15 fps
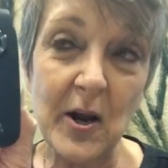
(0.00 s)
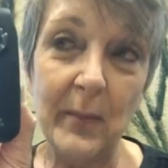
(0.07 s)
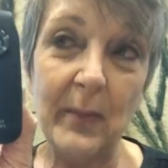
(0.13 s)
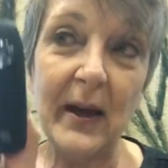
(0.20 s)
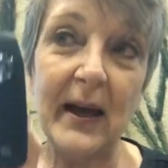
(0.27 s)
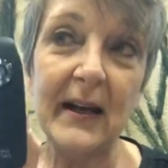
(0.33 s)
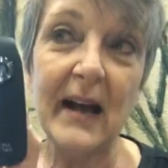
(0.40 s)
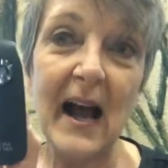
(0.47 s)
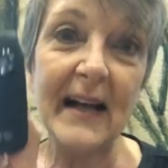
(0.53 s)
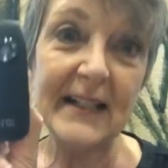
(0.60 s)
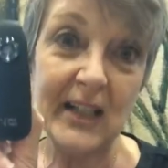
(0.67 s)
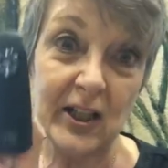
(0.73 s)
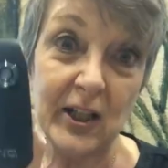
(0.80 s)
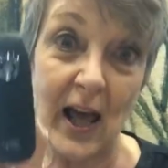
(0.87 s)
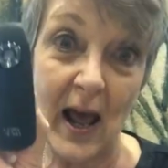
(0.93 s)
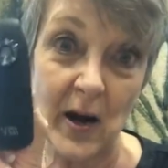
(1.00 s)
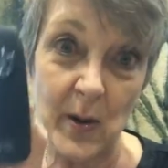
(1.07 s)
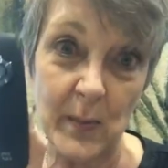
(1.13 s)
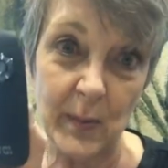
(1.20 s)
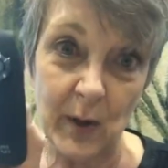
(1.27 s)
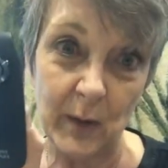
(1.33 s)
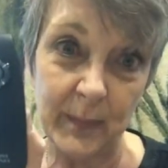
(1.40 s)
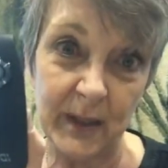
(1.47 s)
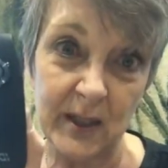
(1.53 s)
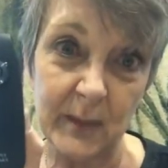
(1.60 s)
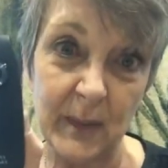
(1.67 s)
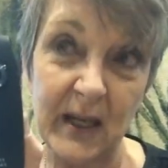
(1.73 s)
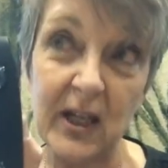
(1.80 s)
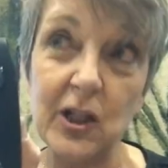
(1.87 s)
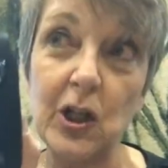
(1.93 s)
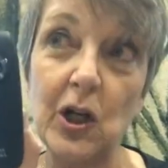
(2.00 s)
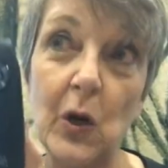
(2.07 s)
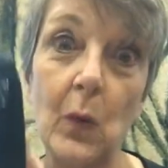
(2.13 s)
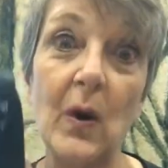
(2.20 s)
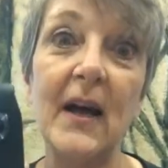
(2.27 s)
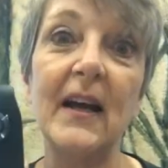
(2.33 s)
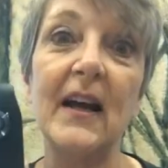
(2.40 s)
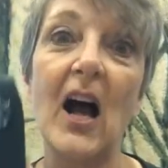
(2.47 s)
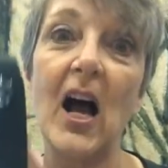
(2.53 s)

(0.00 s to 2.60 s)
But I did that on purpose because you know what?